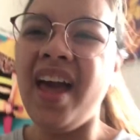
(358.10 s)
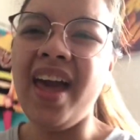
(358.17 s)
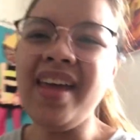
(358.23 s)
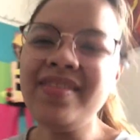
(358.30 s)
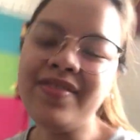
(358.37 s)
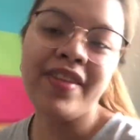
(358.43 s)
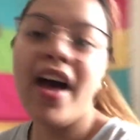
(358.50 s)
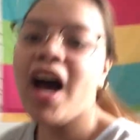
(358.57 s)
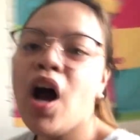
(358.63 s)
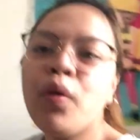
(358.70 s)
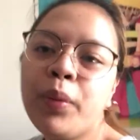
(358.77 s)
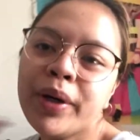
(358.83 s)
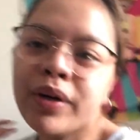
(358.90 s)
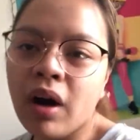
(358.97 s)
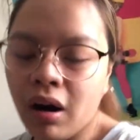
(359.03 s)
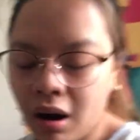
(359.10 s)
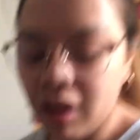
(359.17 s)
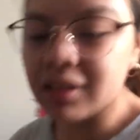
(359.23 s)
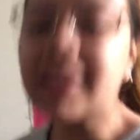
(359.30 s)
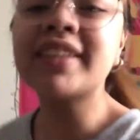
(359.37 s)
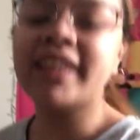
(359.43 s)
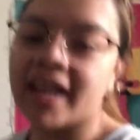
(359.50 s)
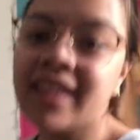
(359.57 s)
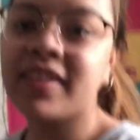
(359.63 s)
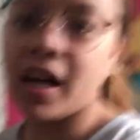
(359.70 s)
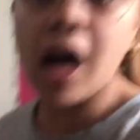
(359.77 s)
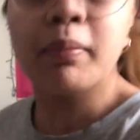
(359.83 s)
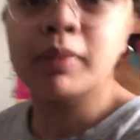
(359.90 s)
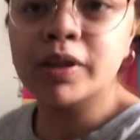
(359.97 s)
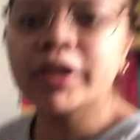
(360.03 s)
And now we're all set
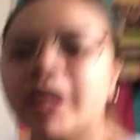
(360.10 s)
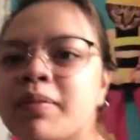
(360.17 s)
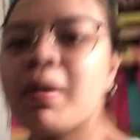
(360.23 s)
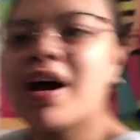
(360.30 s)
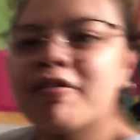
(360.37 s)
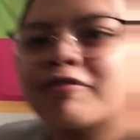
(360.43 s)
up. Look at my